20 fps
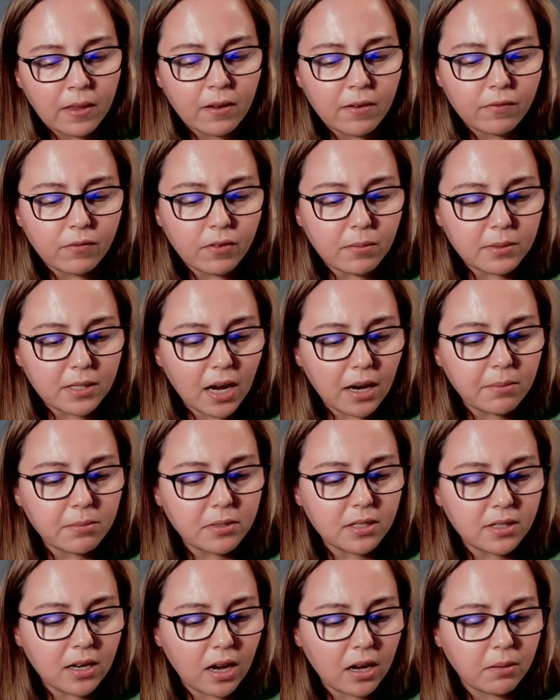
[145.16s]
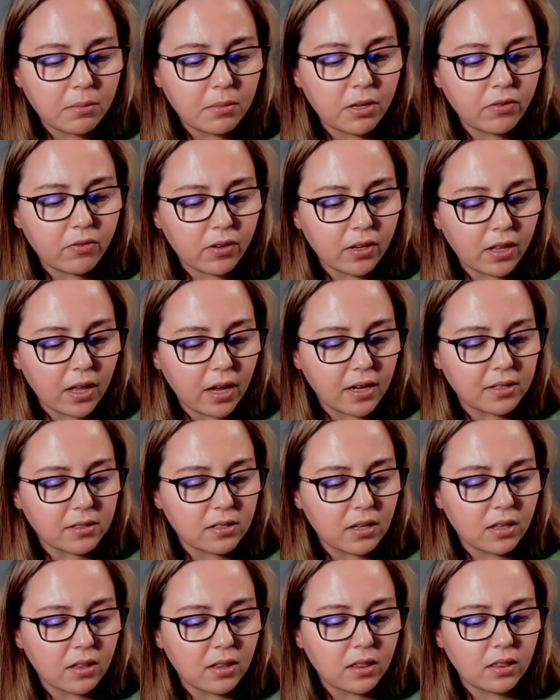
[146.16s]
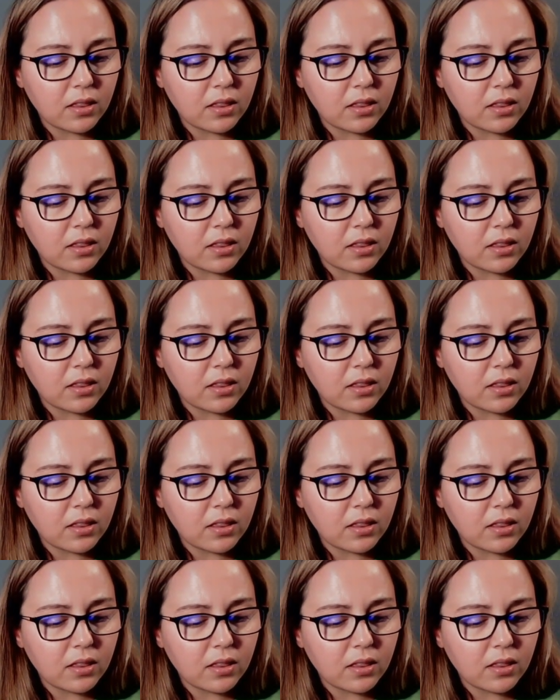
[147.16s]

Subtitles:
From time to time he realized that